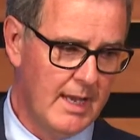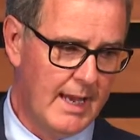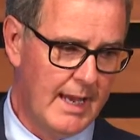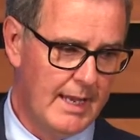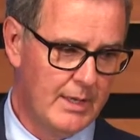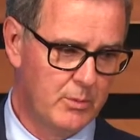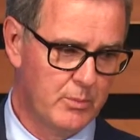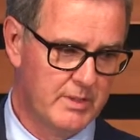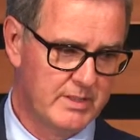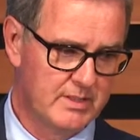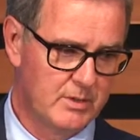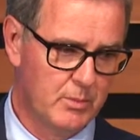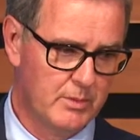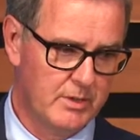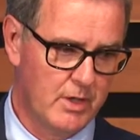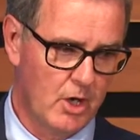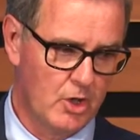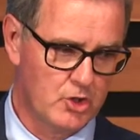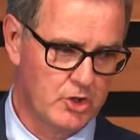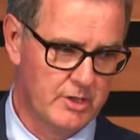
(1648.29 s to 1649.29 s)
and risk
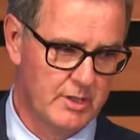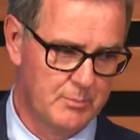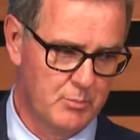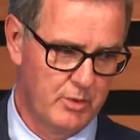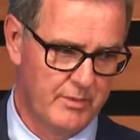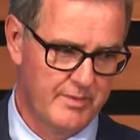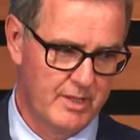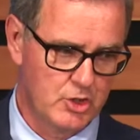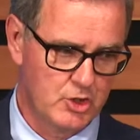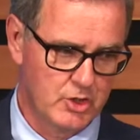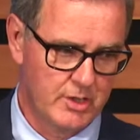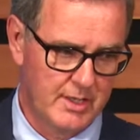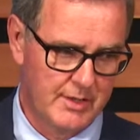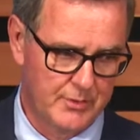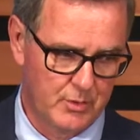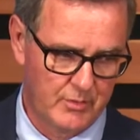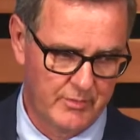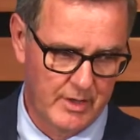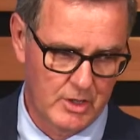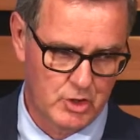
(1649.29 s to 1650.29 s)
reduction, prevention,
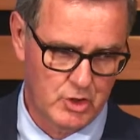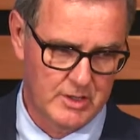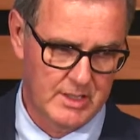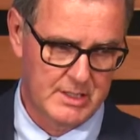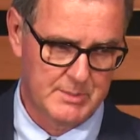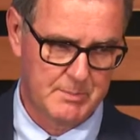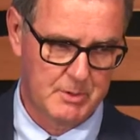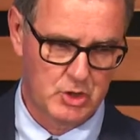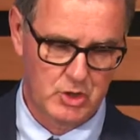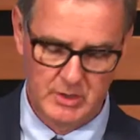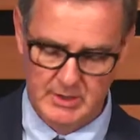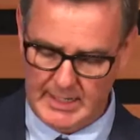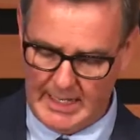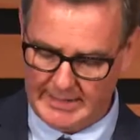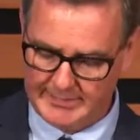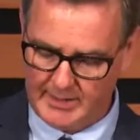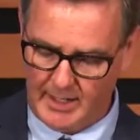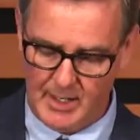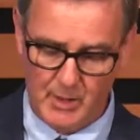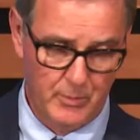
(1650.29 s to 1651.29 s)
intervention, especially at
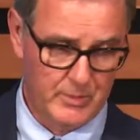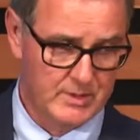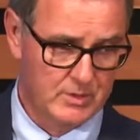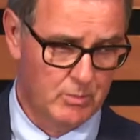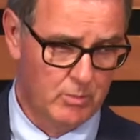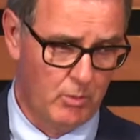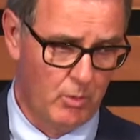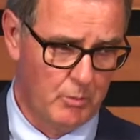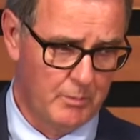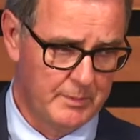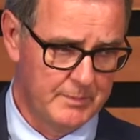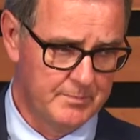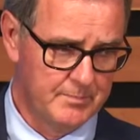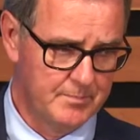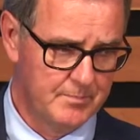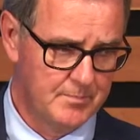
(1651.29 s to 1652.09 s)
high-risk women.